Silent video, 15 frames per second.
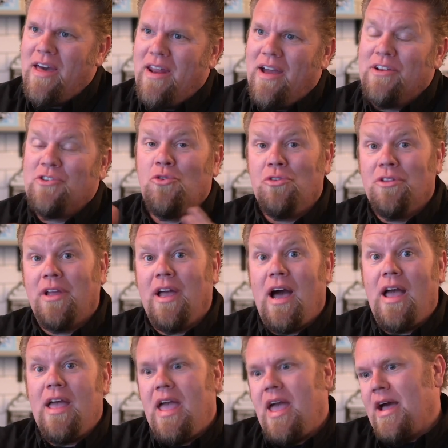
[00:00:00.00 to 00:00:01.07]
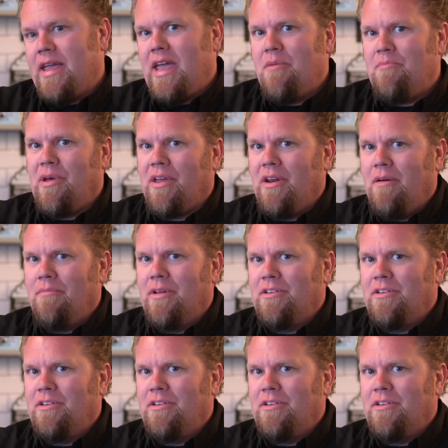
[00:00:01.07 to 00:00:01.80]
And I told the guy, hey, I can't pick it up